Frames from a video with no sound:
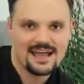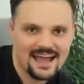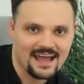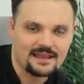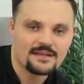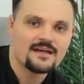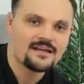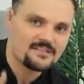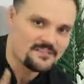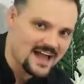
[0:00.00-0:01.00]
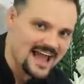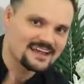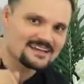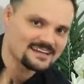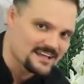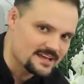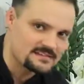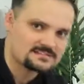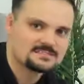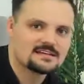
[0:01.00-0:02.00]
And that
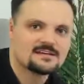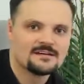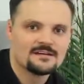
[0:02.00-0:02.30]
is